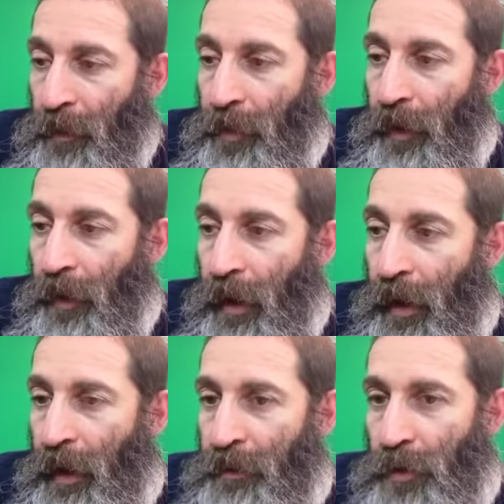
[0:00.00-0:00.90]
But
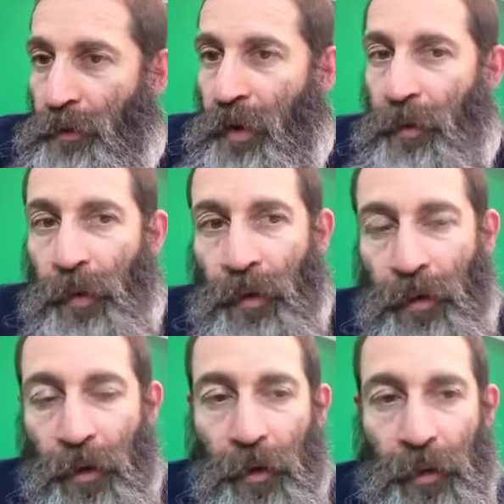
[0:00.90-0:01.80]
as you very well
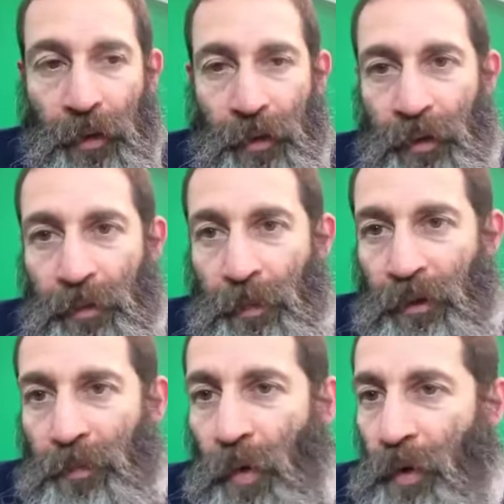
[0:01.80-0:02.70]
know, it's
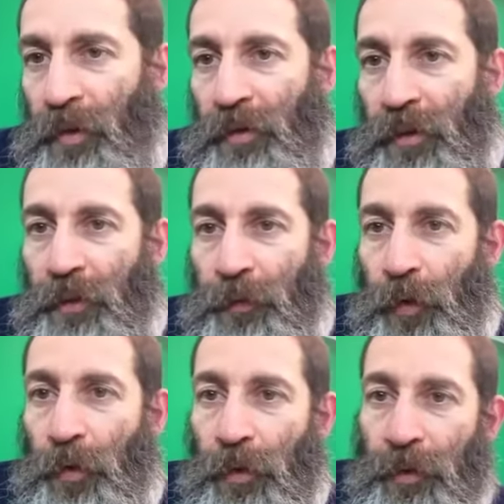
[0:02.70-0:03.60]
much more than just
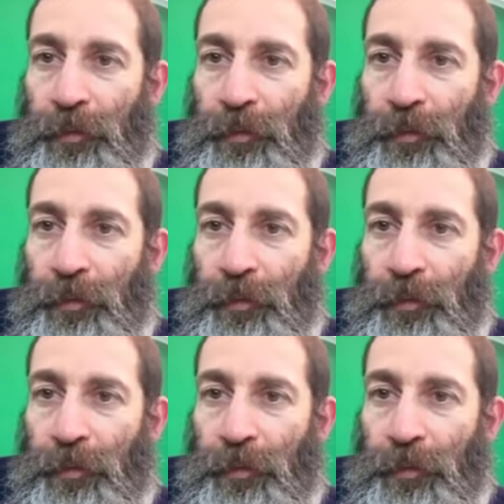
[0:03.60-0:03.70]
food.